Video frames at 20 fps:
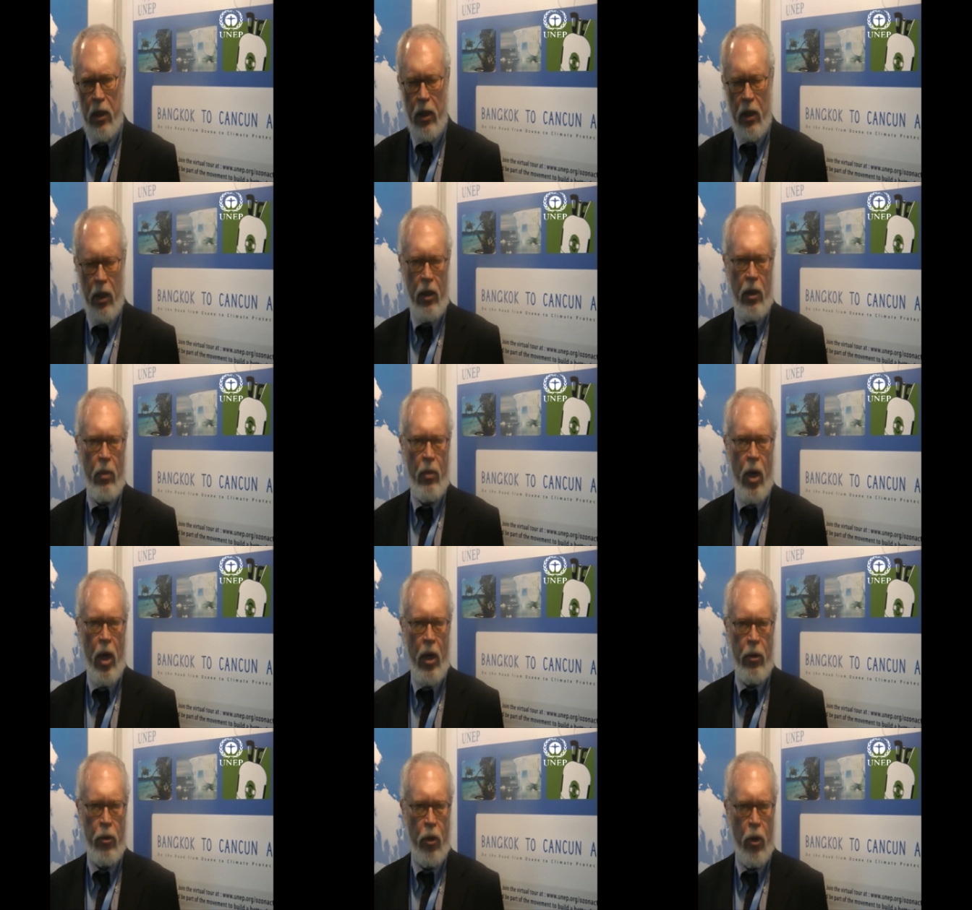that the
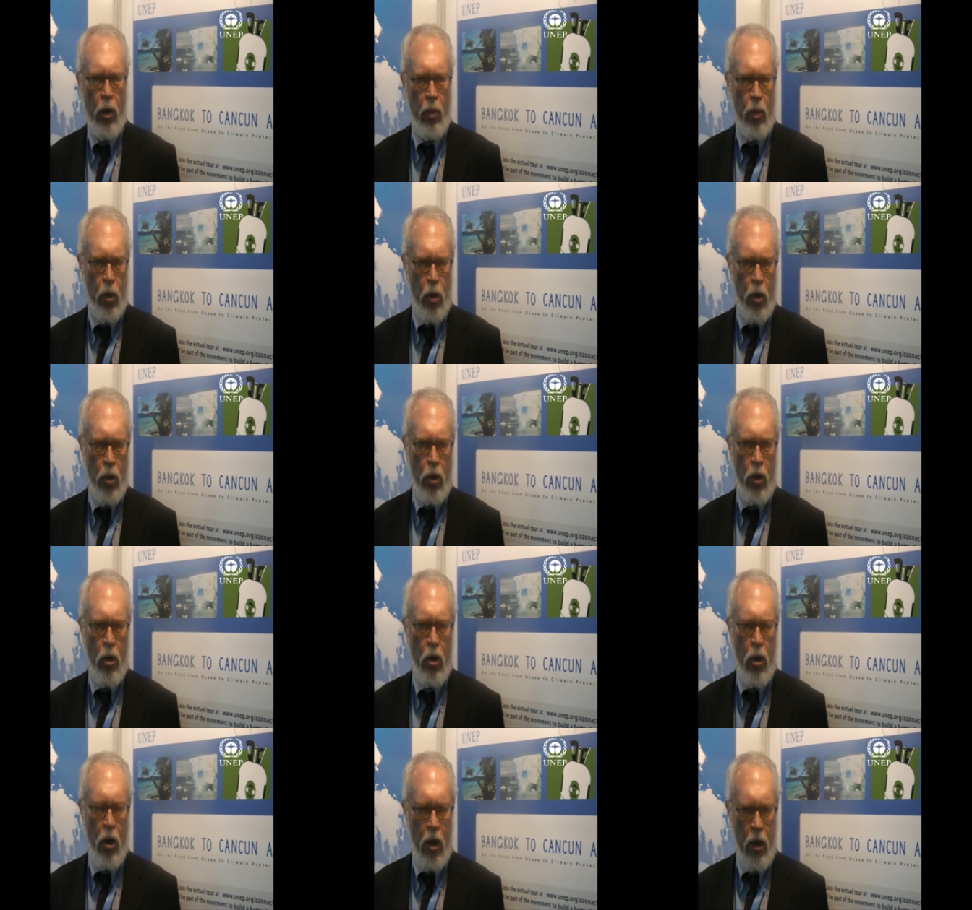Montreal
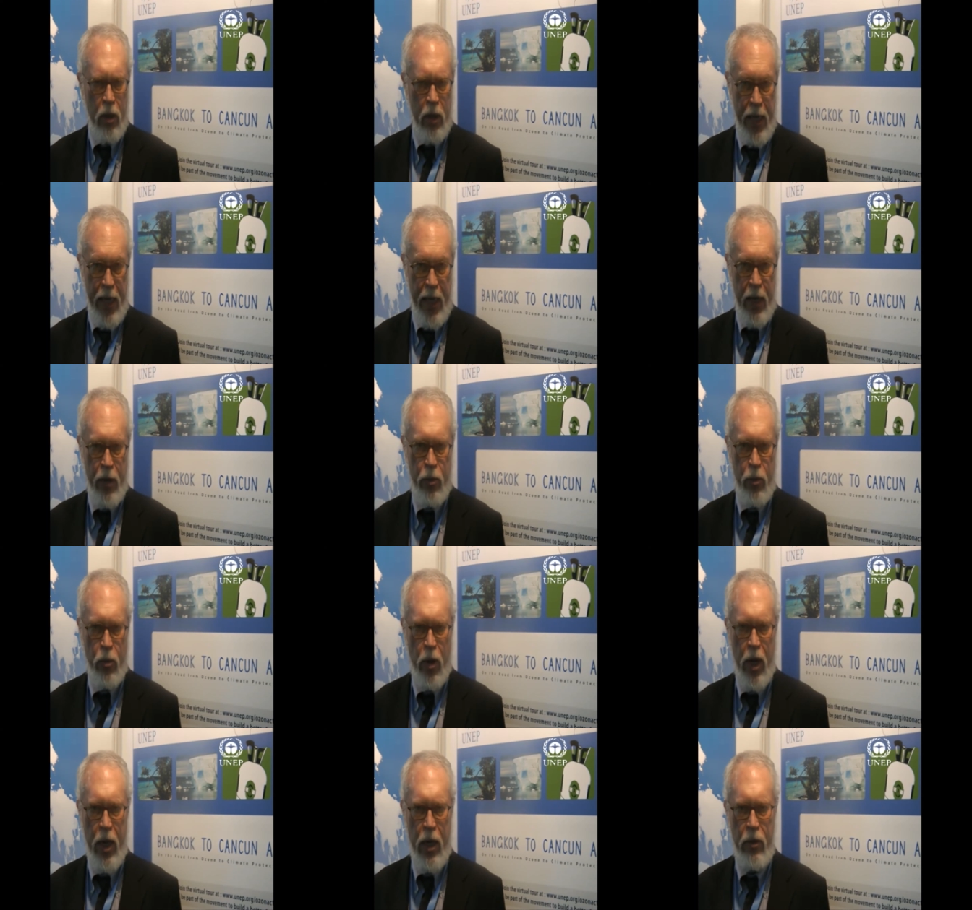Protocol can
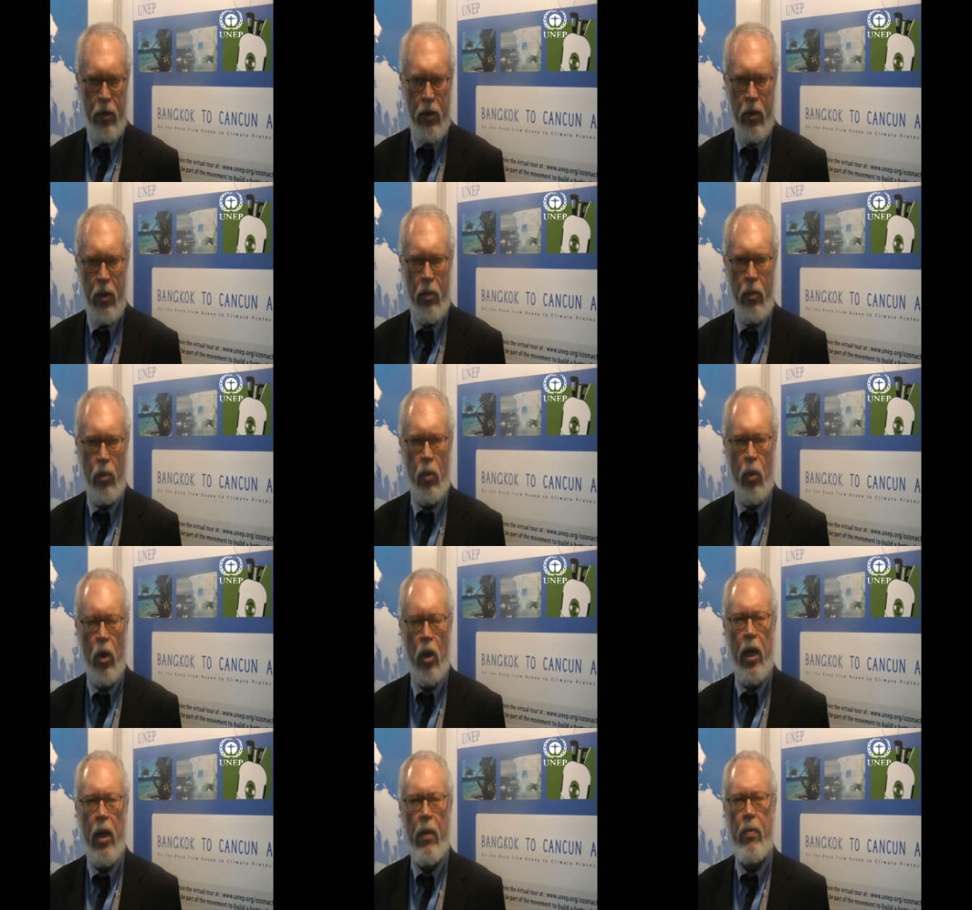address, and
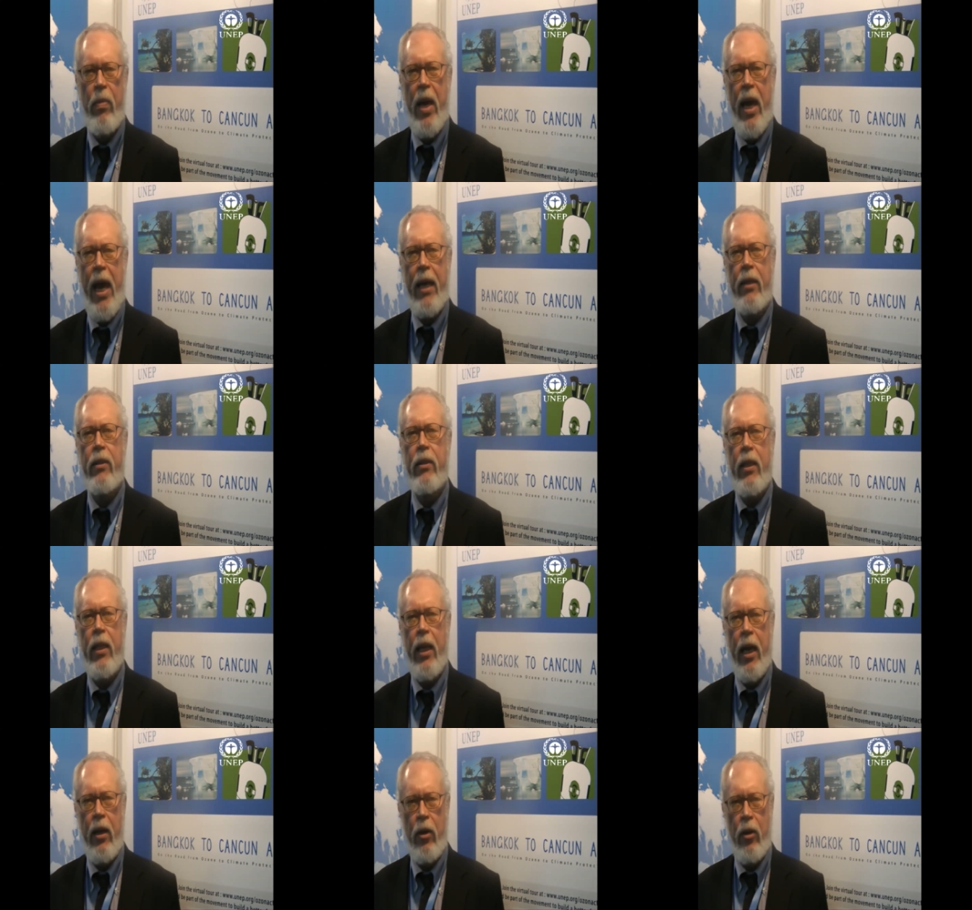we'll come back
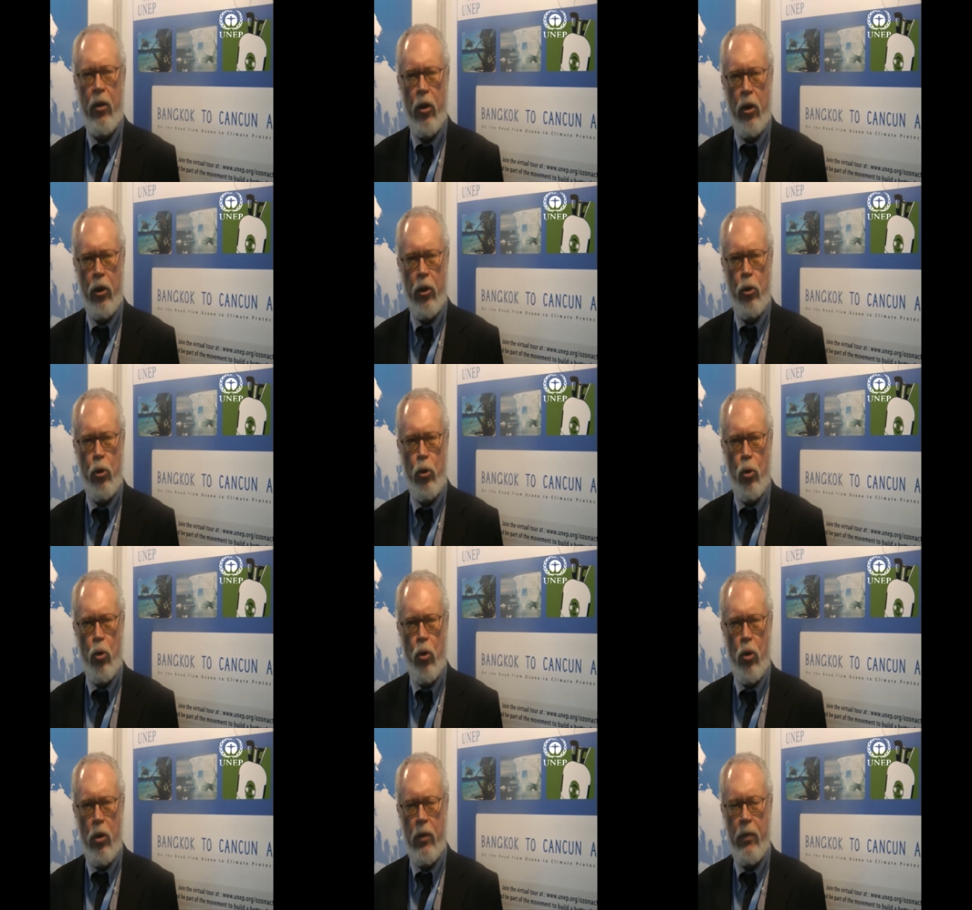to that on our
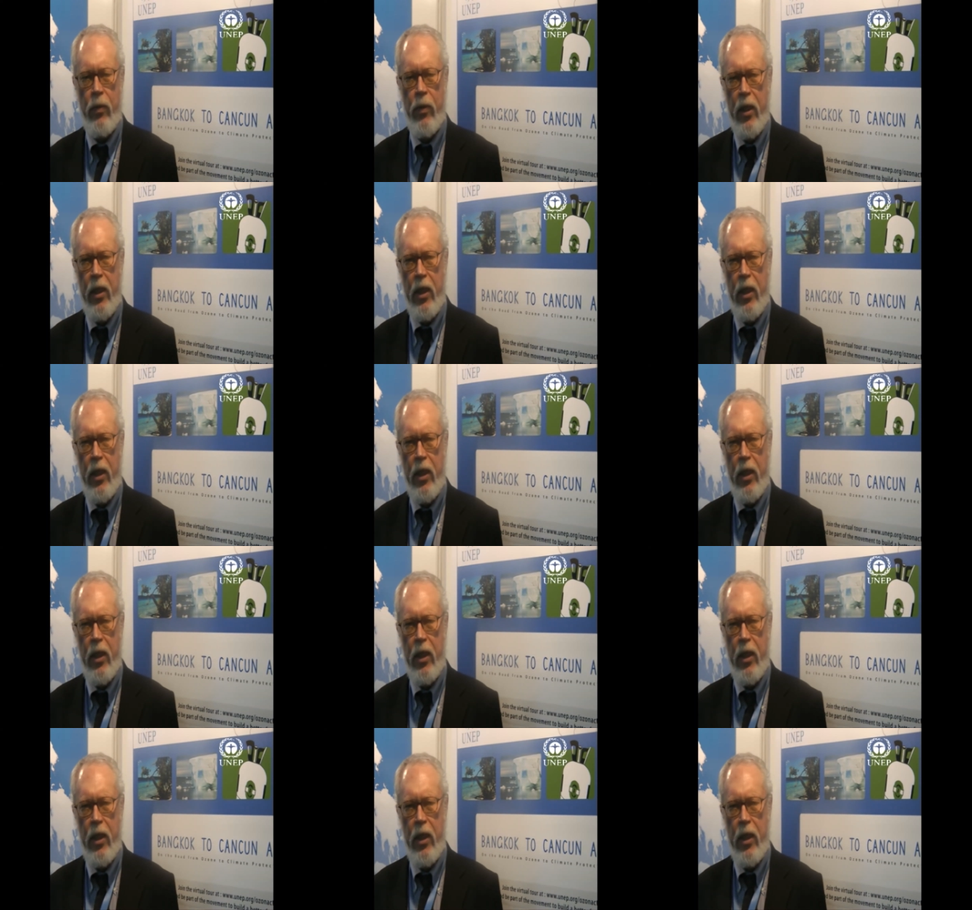tour.